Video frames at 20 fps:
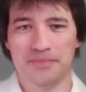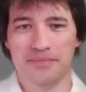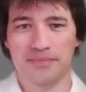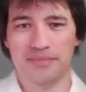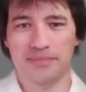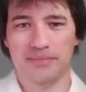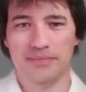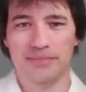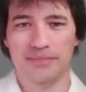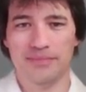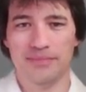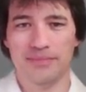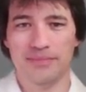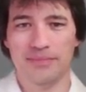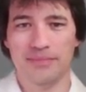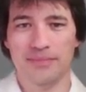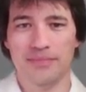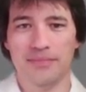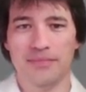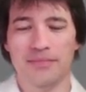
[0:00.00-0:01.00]

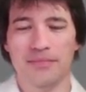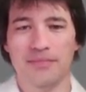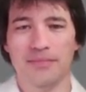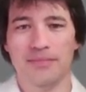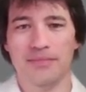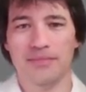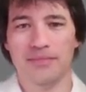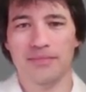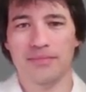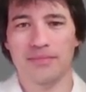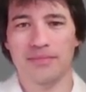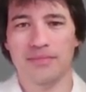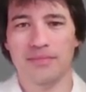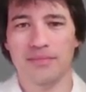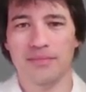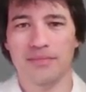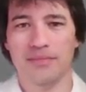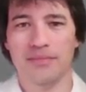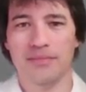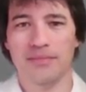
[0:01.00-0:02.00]

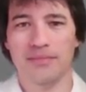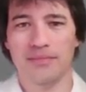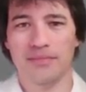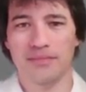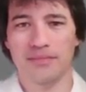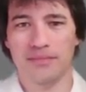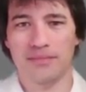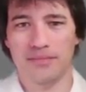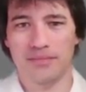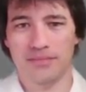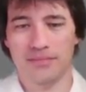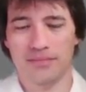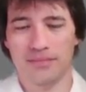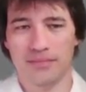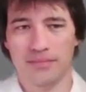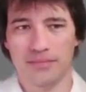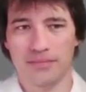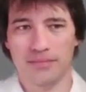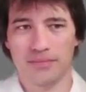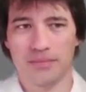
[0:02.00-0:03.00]

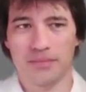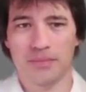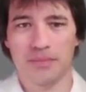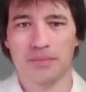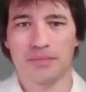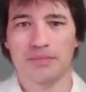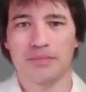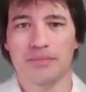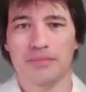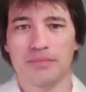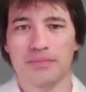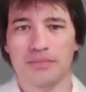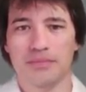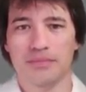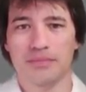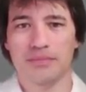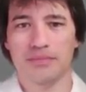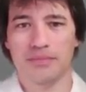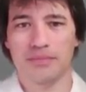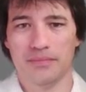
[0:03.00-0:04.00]

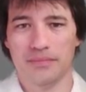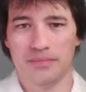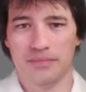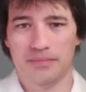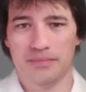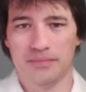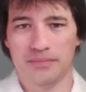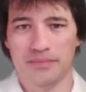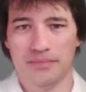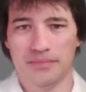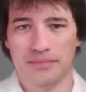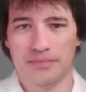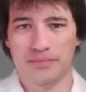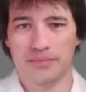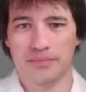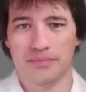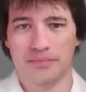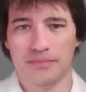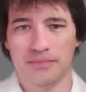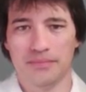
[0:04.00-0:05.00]

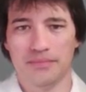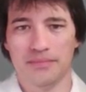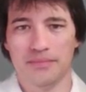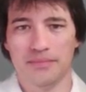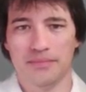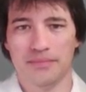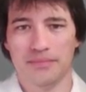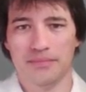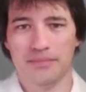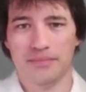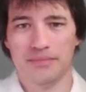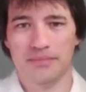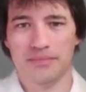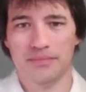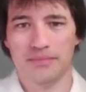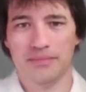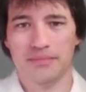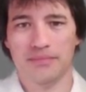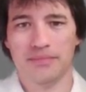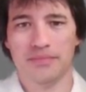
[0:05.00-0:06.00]

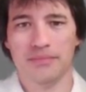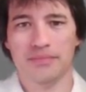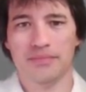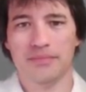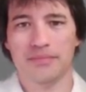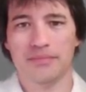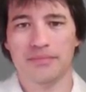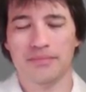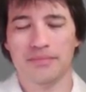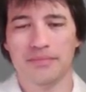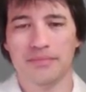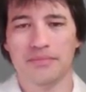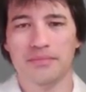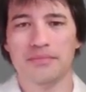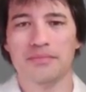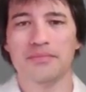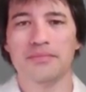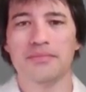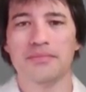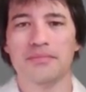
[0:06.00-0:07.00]

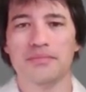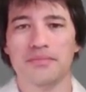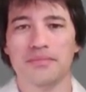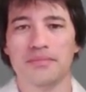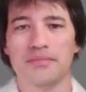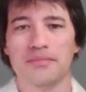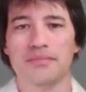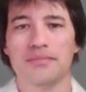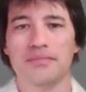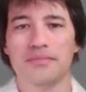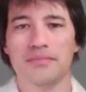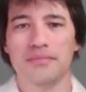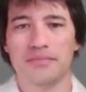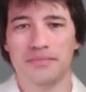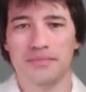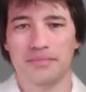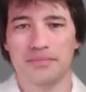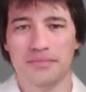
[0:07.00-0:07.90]
No words are spoken by the person on screen.